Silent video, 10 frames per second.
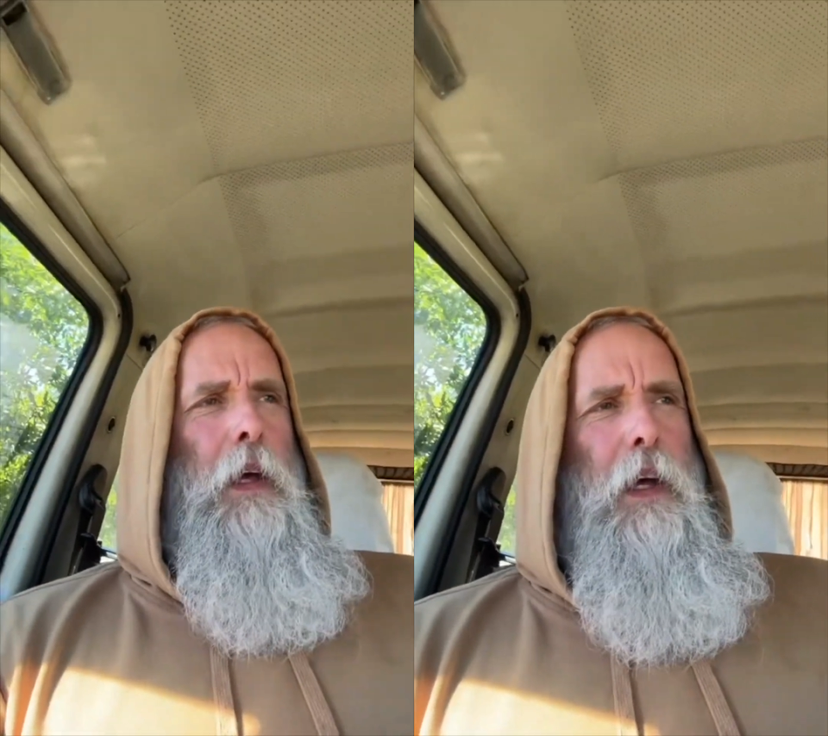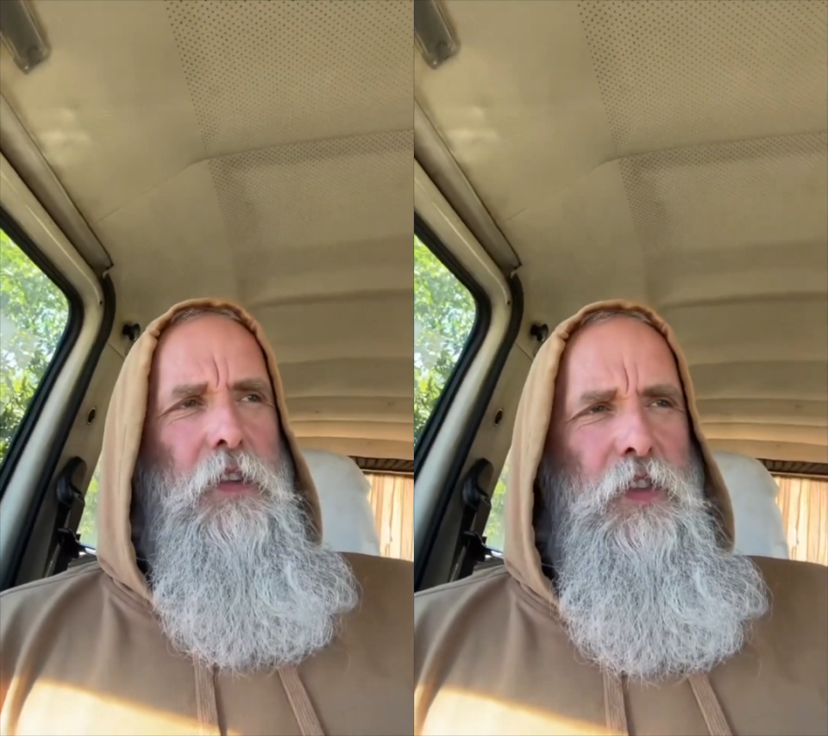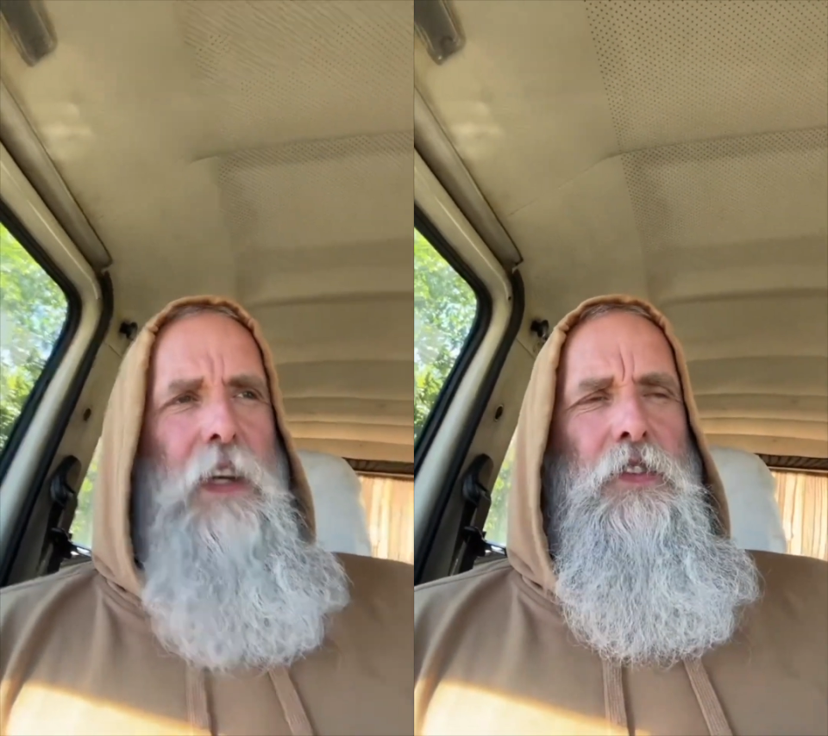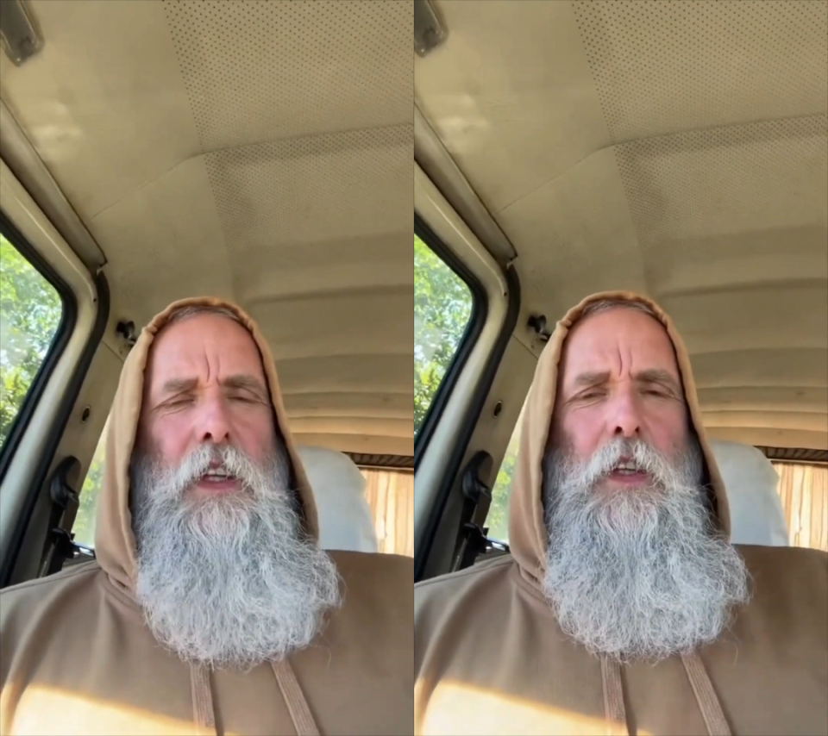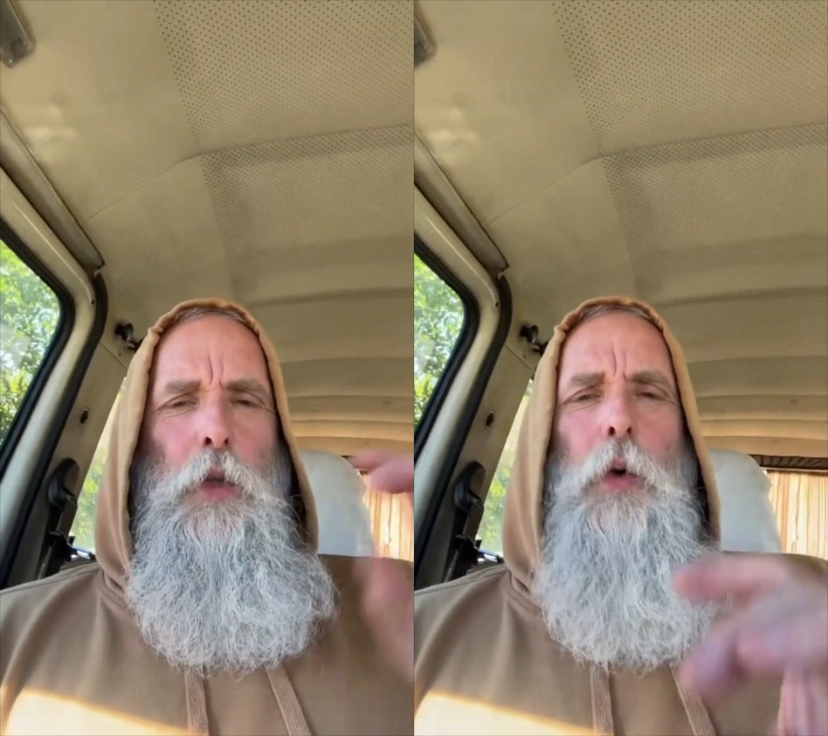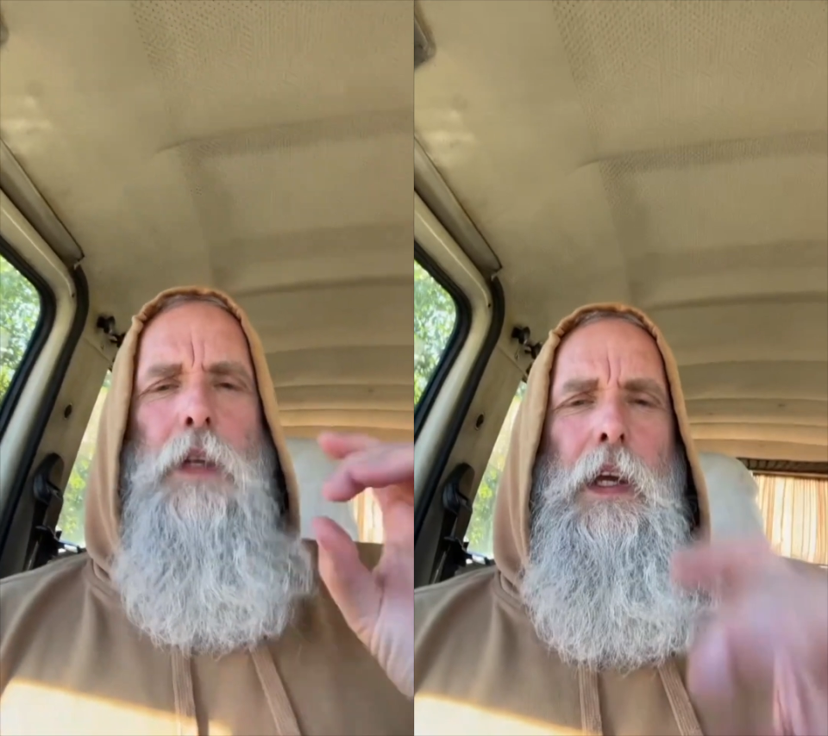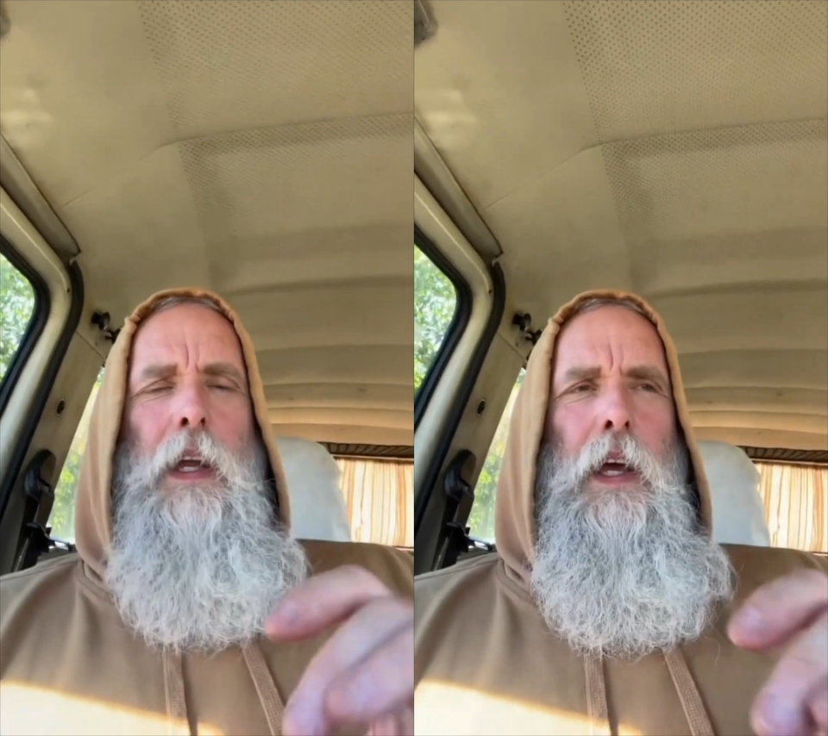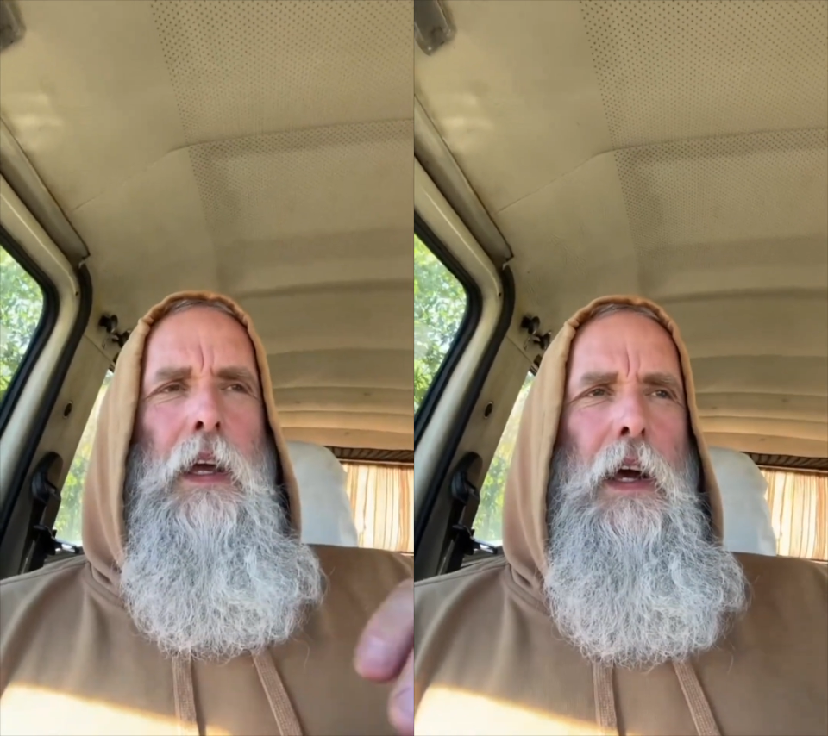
It says that your DNA